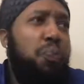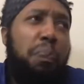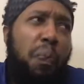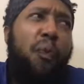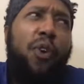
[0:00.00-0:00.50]

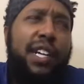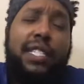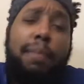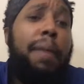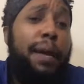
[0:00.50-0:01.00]
once,
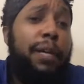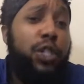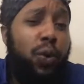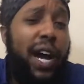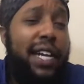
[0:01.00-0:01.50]
maybe
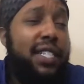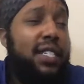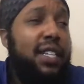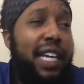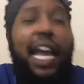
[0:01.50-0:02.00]
twice.
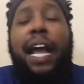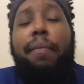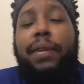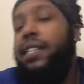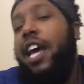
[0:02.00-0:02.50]

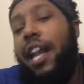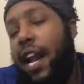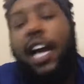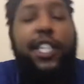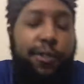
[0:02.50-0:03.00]
Camden,
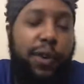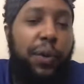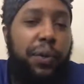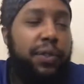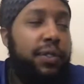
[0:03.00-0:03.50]
nice folks.